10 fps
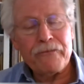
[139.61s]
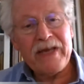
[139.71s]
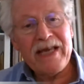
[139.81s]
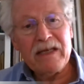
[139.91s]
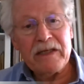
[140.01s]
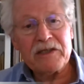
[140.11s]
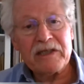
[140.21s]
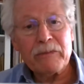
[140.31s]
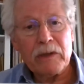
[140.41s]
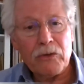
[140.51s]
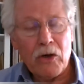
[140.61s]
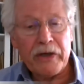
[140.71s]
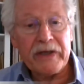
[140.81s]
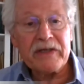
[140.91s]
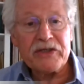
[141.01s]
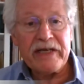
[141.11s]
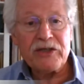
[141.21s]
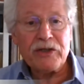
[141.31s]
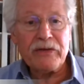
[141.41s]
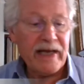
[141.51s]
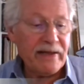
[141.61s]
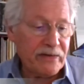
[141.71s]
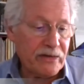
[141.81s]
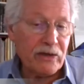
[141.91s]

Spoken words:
vaguely similar organization that